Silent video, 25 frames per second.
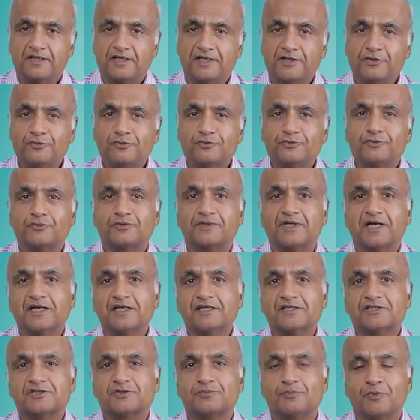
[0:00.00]
He used to run
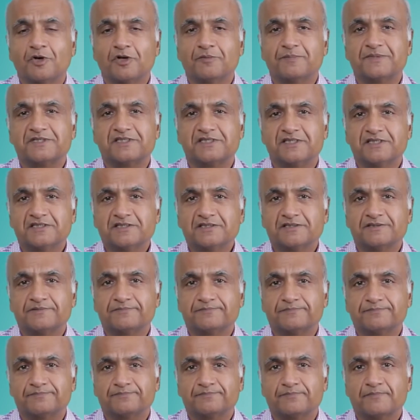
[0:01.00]
a small business
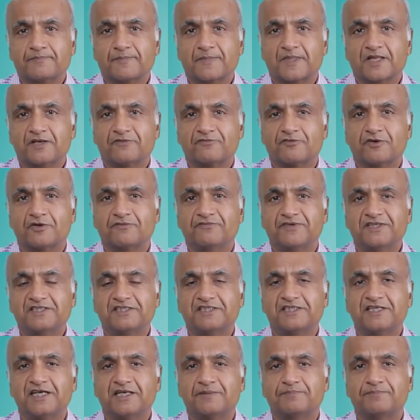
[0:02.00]
for
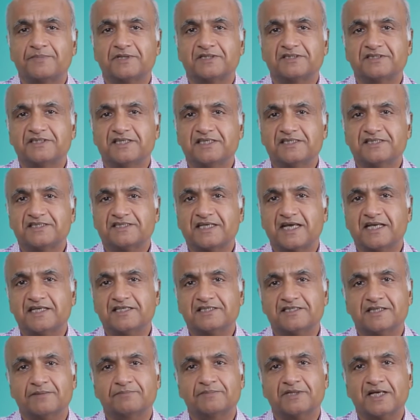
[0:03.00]
which he had purchased
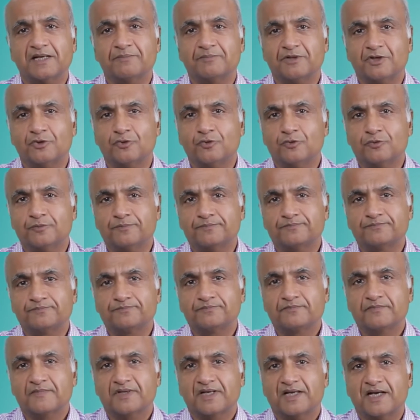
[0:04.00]
Tally some time ago
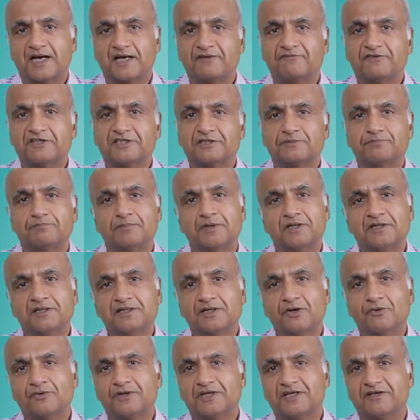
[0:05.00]
and which
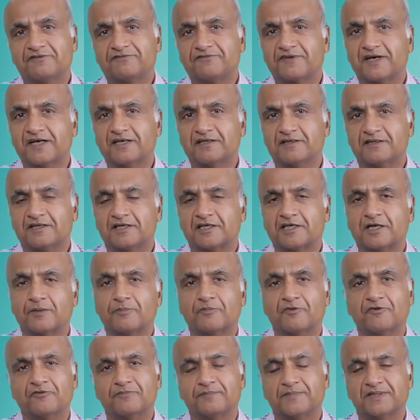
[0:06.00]
burned down in a fire a
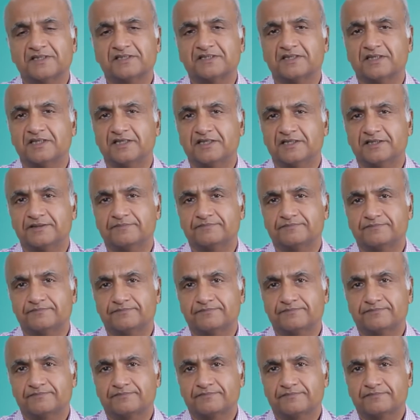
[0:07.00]
couple of months earlier.
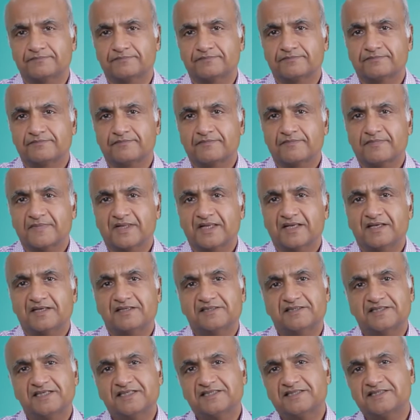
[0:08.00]

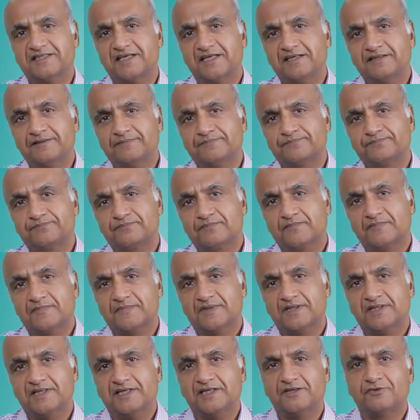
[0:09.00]
Since then,
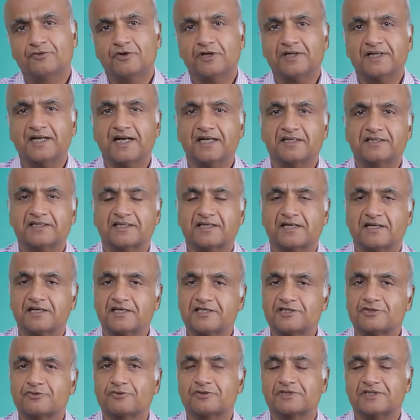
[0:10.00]
he had not had the
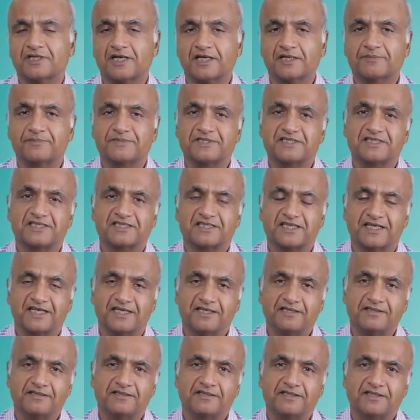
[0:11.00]
courage to start a business
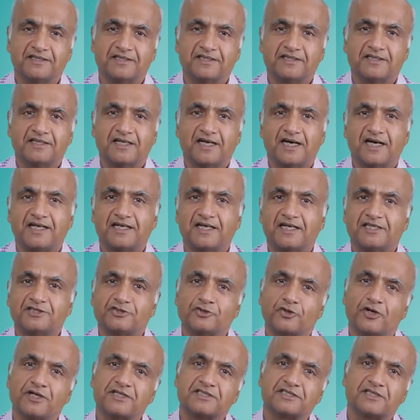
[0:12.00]
again and had
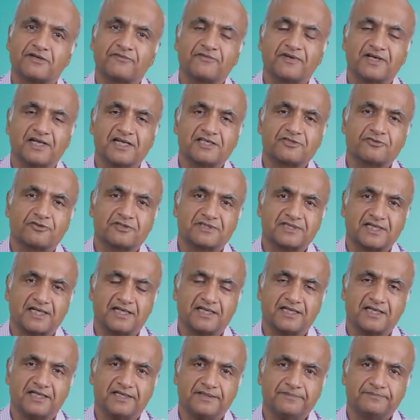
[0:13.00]
joined someone else on
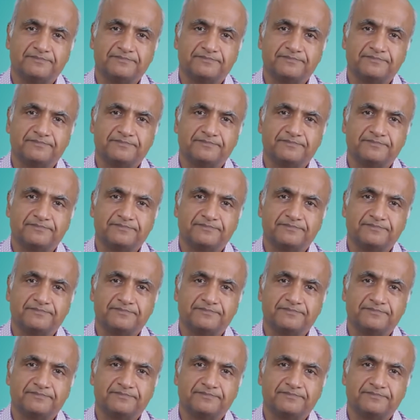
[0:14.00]
salary.